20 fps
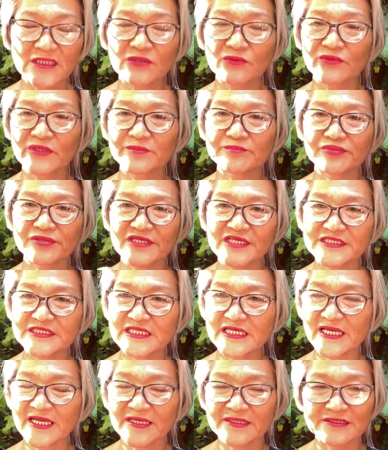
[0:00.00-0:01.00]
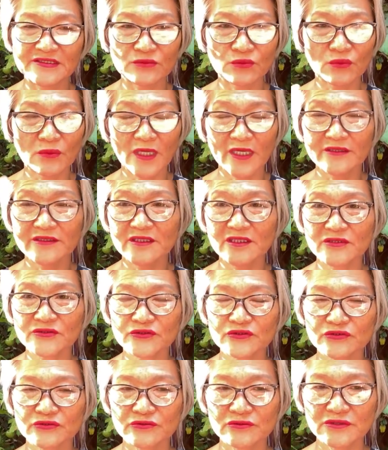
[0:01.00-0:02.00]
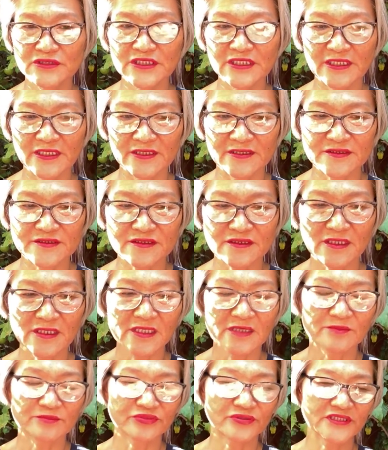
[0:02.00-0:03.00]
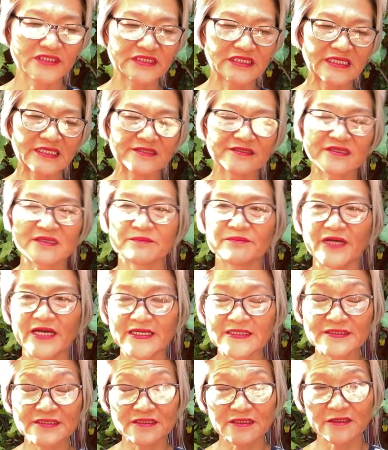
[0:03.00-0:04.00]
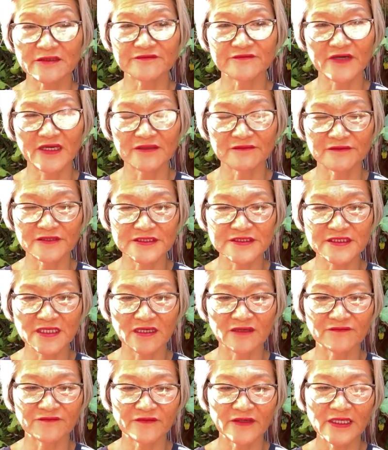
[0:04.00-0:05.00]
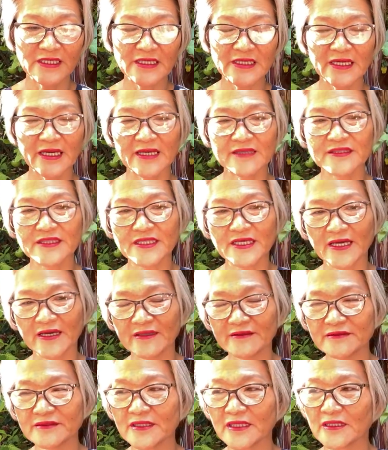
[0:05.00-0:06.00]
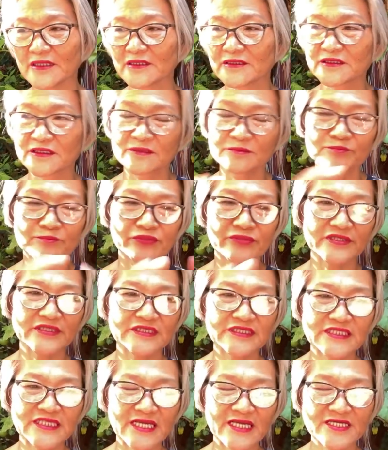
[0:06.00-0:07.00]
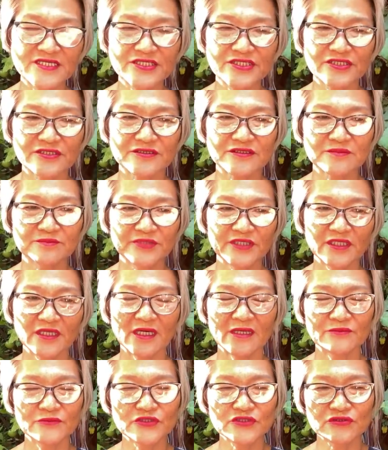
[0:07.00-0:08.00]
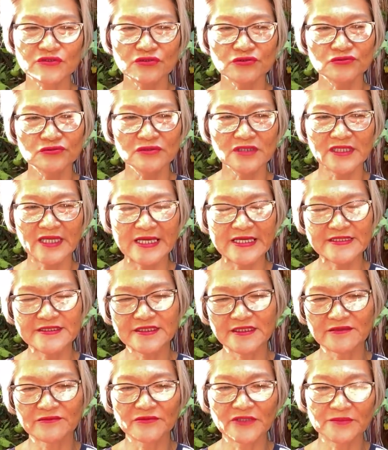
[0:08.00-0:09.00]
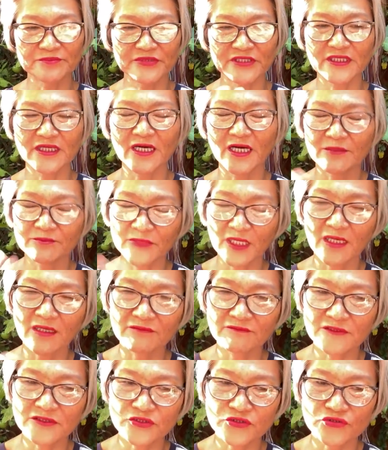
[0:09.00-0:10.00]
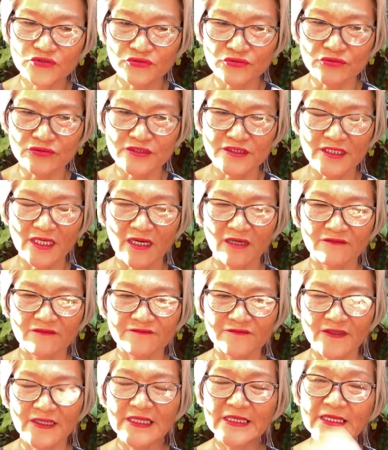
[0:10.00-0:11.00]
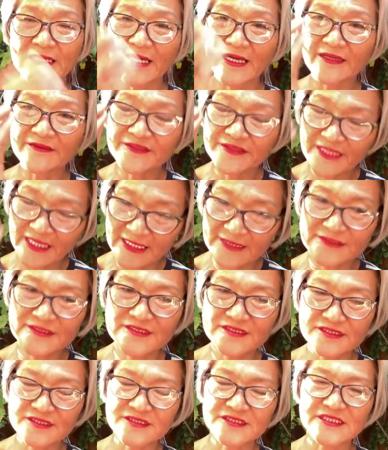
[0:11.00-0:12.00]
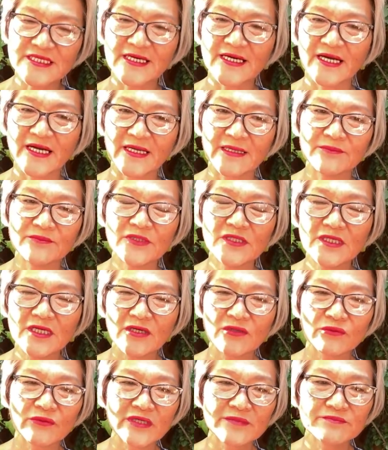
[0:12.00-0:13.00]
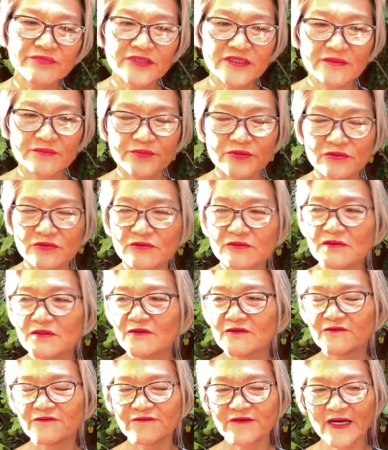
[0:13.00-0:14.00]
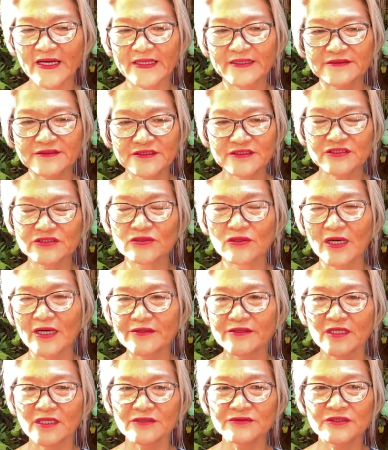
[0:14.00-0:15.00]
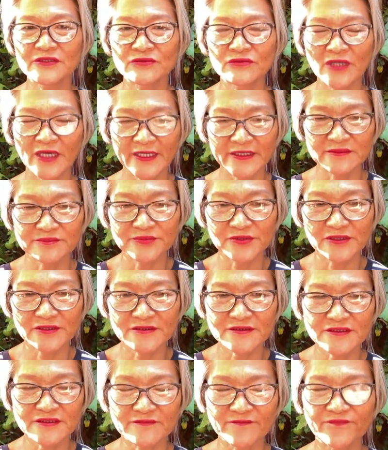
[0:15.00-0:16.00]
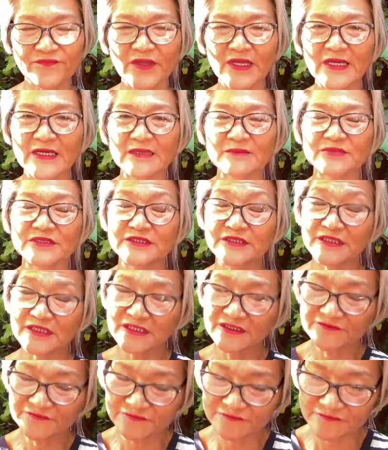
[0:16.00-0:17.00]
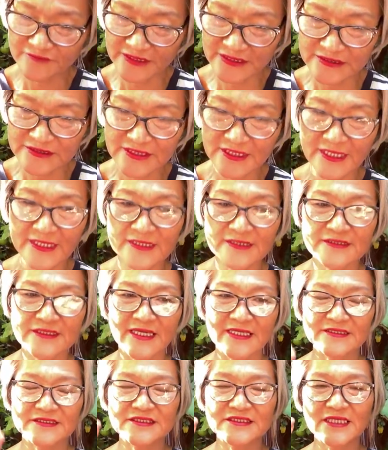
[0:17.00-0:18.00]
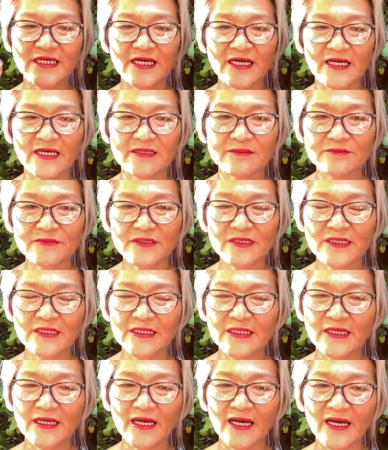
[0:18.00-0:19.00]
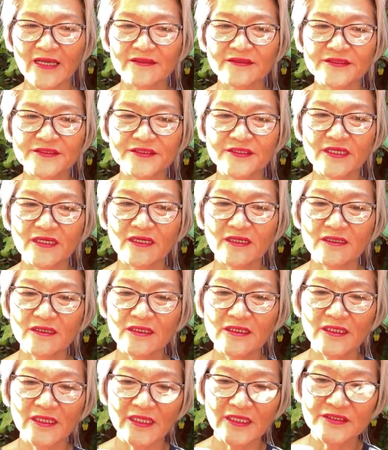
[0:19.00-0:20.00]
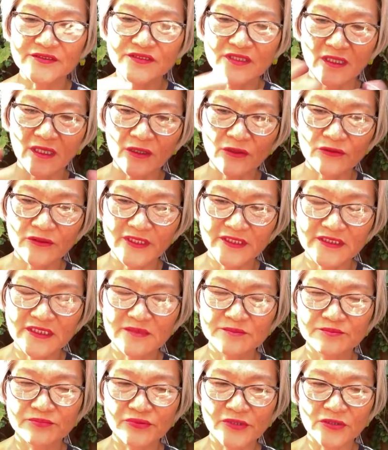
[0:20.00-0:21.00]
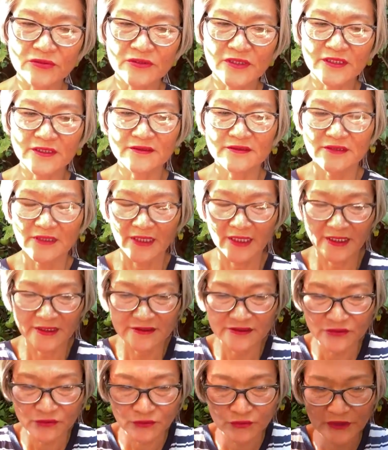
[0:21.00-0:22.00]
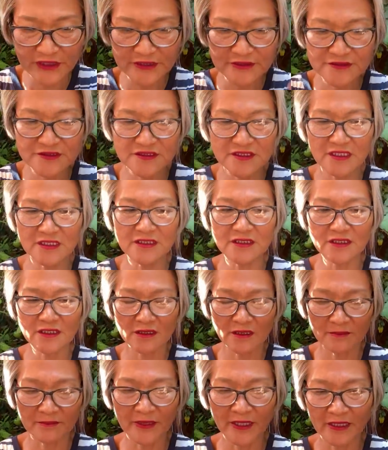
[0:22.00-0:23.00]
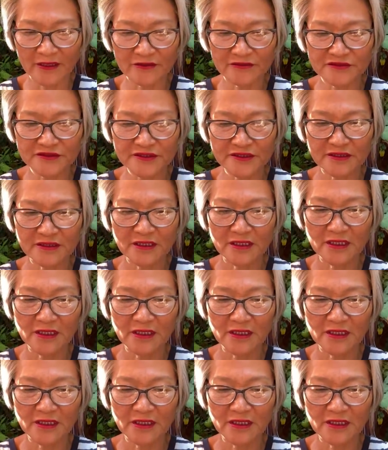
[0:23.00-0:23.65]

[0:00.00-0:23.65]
pretend 1 or 2 years, pretend the best of ourselves, and then the pretentious becomes too lazy, we become our true self. And that's the time when people find you are not the right person. But if we take that time and it's already broken, and we think about